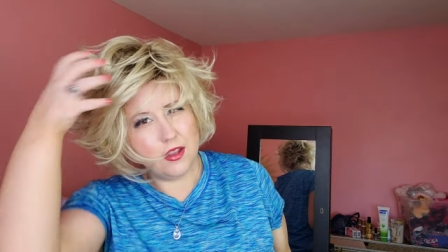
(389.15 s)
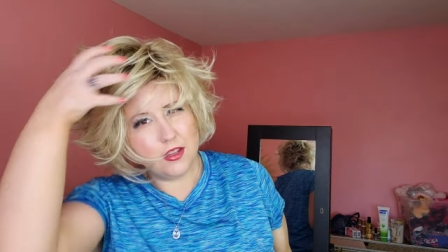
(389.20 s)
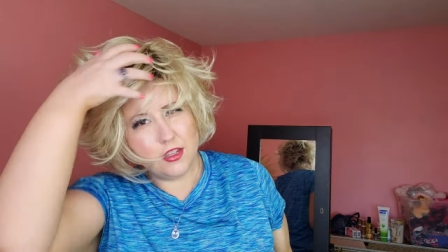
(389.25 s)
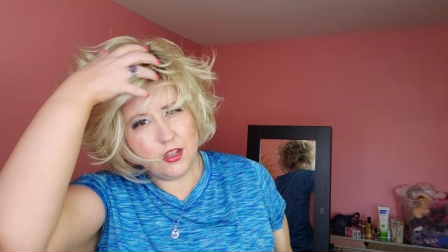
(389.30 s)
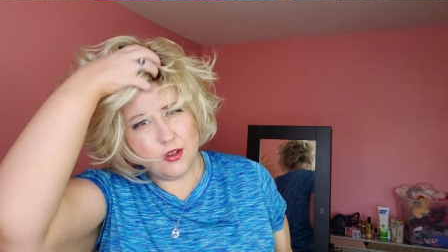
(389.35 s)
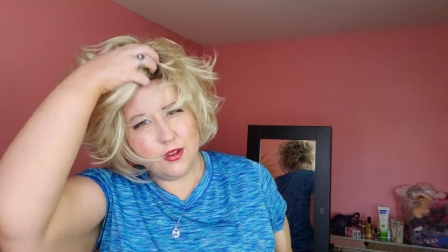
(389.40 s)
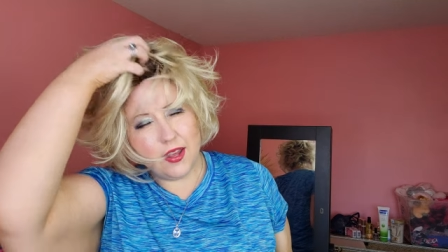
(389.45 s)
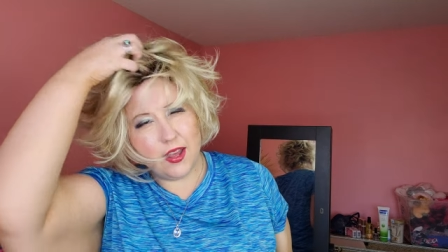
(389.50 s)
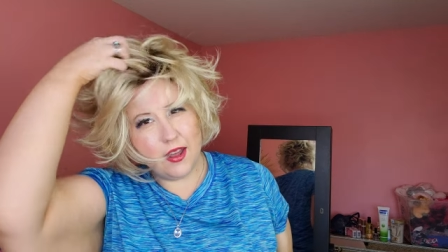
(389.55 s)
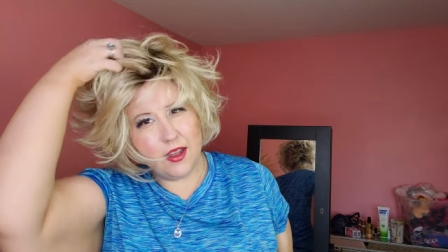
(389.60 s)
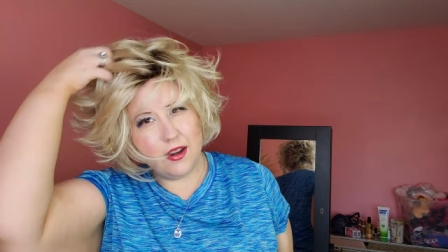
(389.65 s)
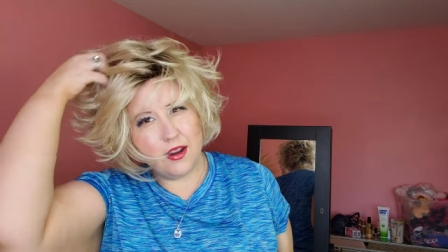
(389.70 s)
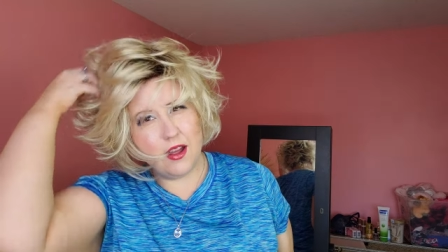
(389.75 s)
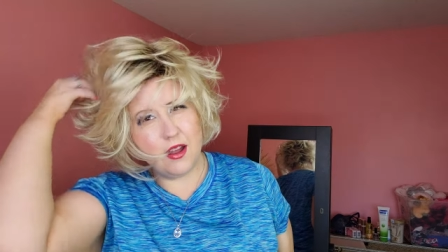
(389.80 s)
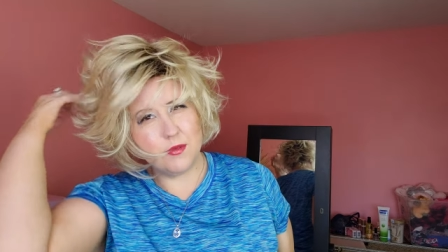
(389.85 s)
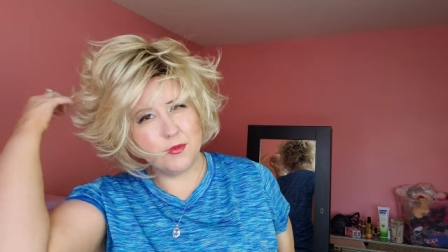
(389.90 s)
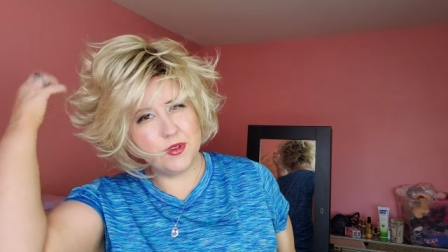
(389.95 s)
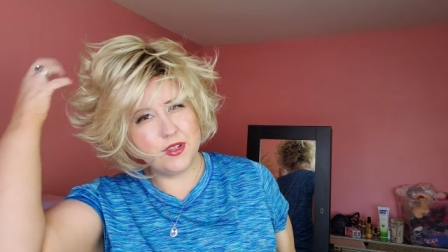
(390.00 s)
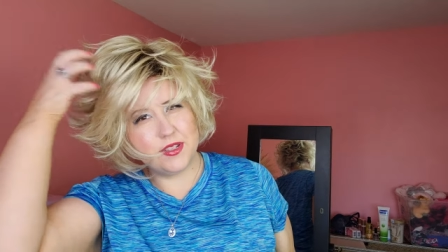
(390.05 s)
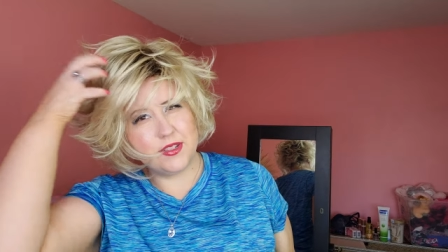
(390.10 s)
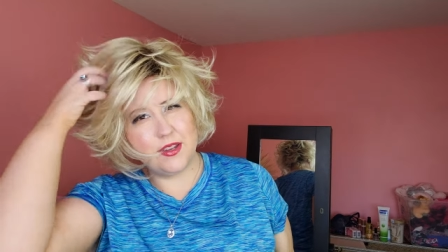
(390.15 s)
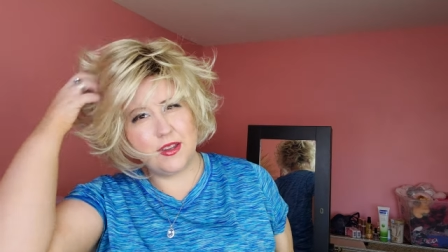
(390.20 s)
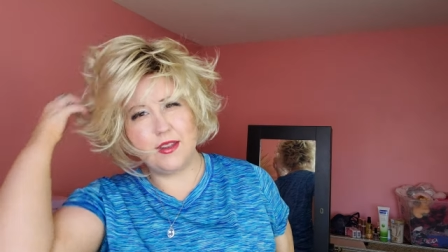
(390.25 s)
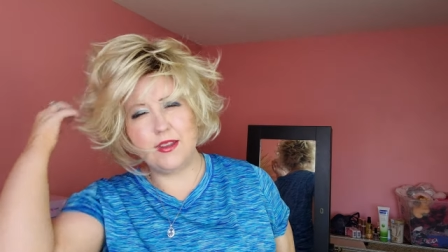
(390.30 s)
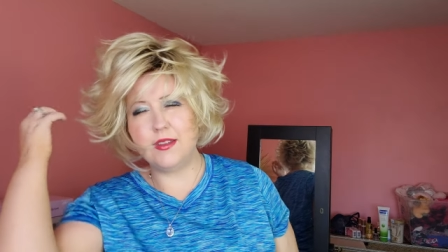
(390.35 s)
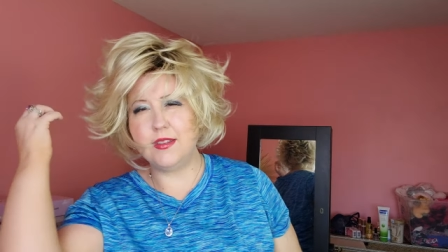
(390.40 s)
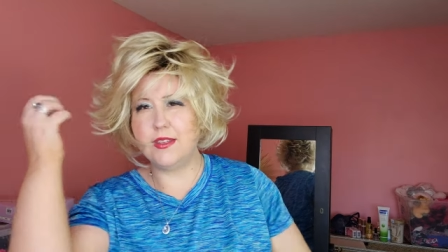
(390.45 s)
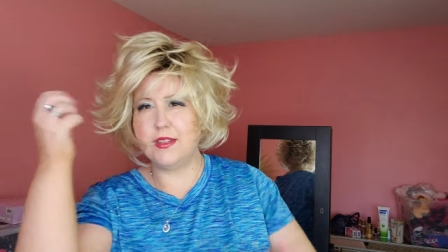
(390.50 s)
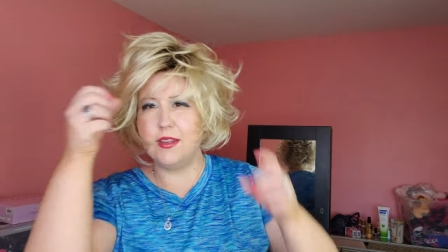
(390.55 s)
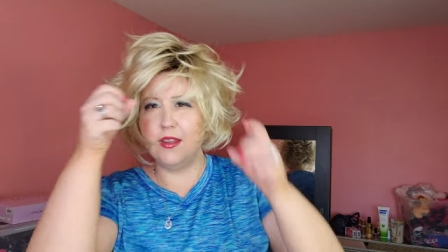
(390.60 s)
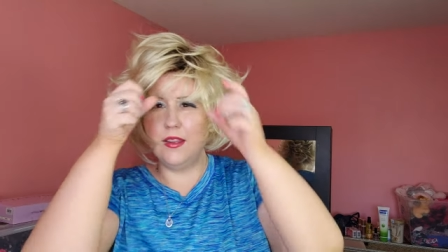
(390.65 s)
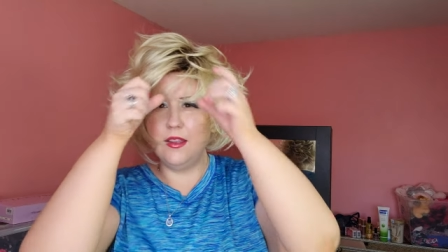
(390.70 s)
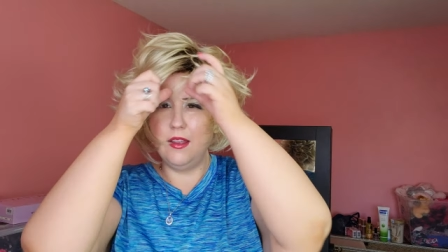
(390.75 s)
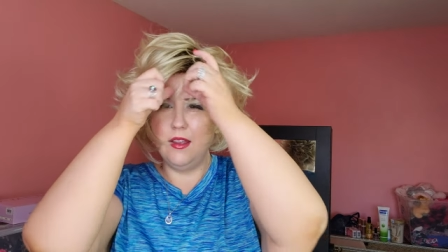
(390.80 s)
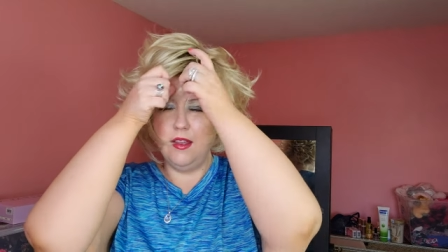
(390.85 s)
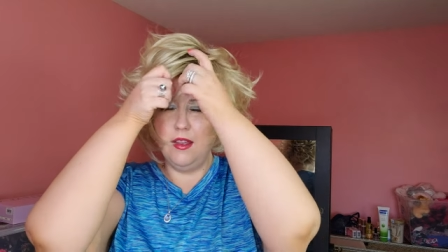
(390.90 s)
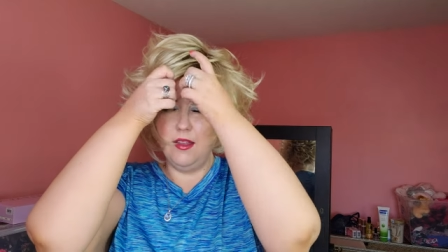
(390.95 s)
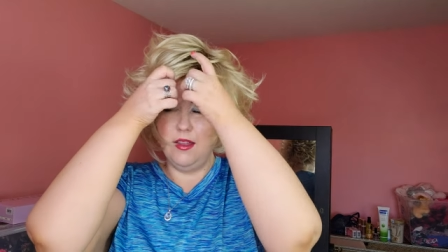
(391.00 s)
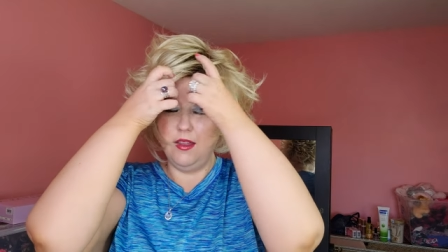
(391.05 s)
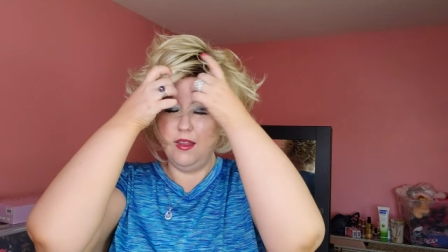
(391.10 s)
you cannot resist
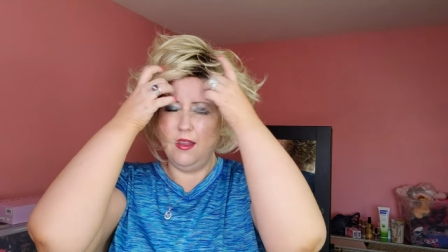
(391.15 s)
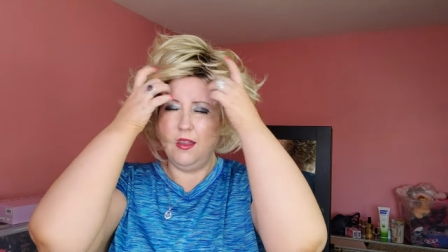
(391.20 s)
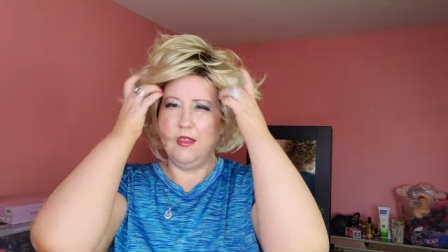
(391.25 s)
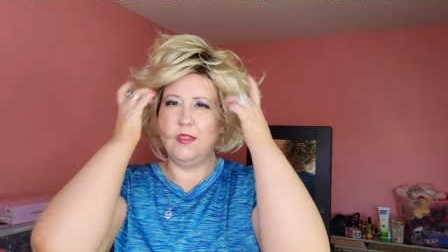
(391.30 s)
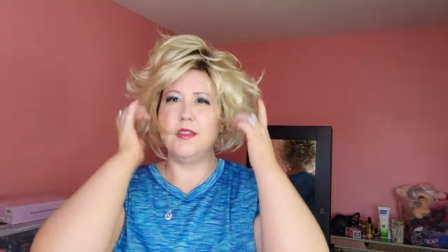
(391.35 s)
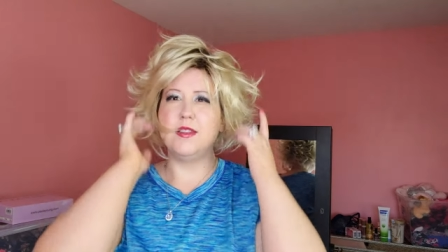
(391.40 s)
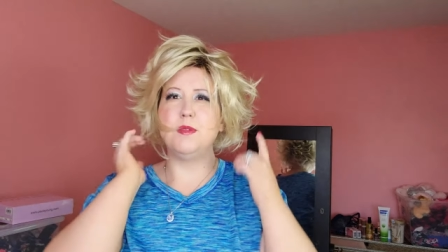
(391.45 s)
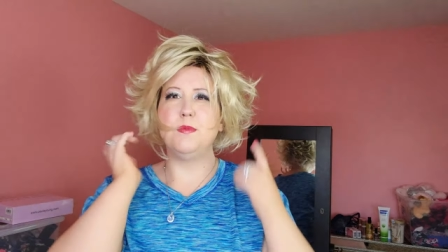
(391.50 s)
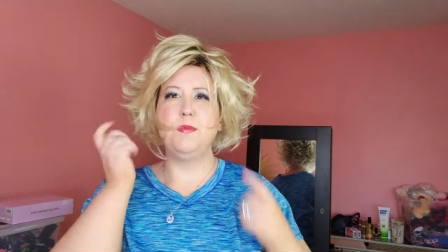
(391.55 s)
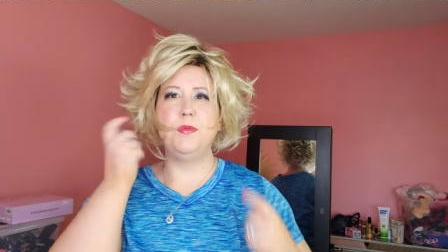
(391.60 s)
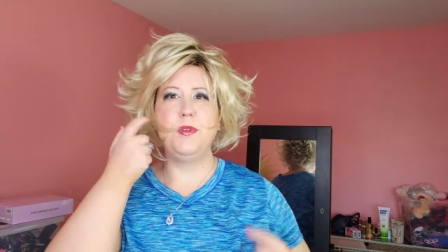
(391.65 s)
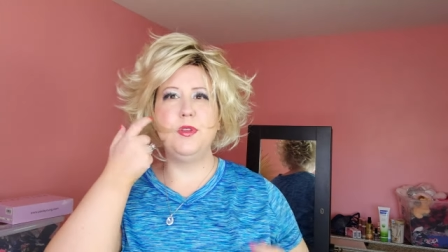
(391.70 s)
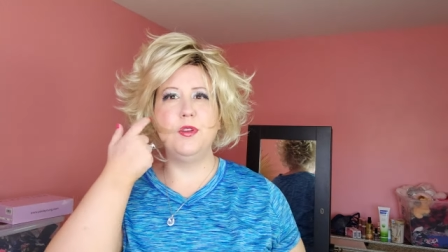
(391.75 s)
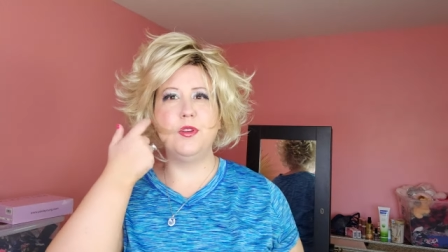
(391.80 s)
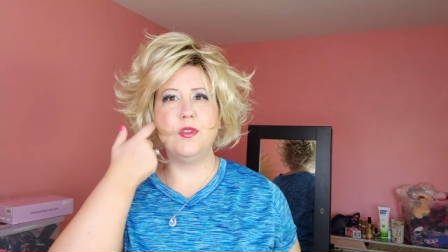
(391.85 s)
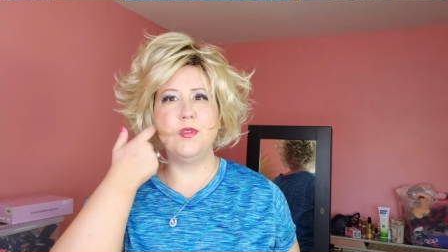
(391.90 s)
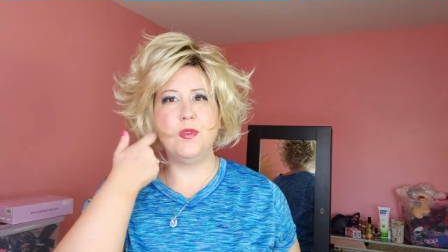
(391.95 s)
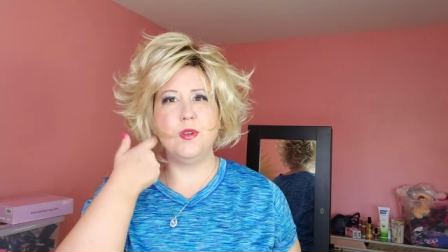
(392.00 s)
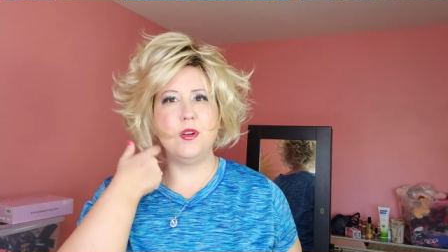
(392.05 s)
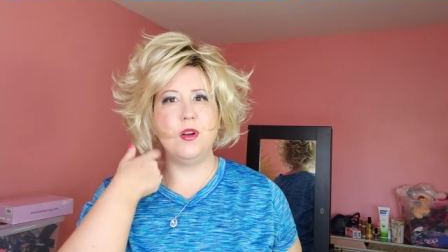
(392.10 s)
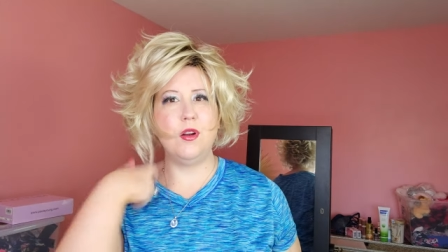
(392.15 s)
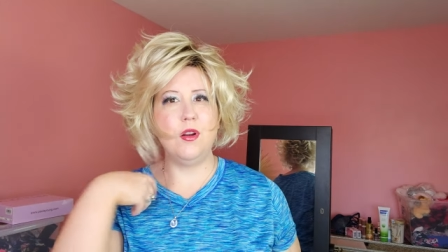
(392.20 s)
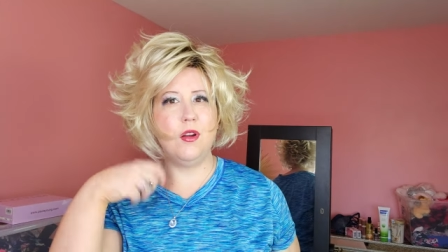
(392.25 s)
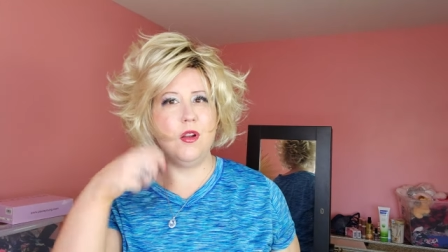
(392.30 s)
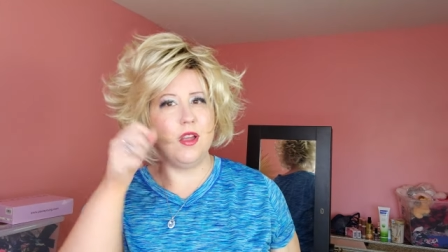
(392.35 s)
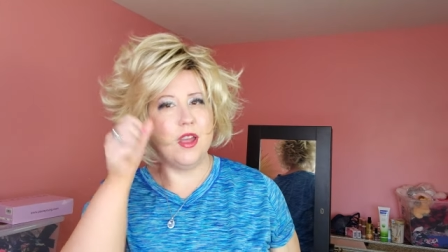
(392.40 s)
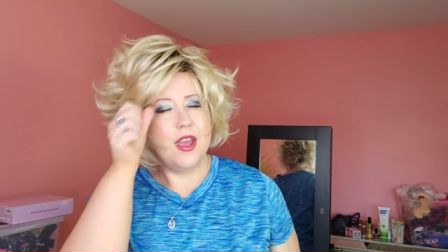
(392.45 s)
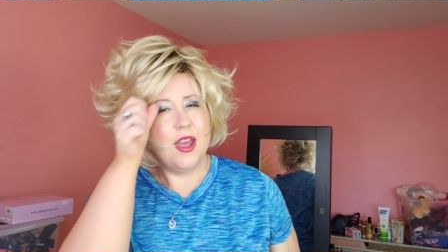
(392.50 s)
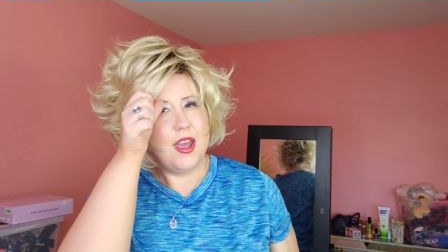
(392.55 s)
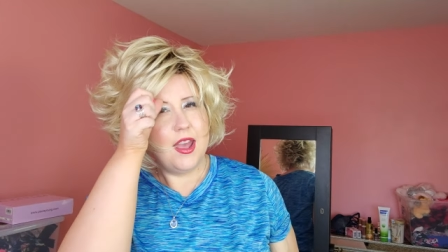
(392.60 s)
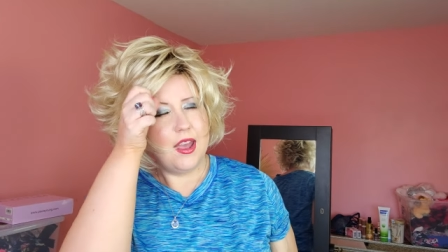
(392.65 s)
this beautiful curl.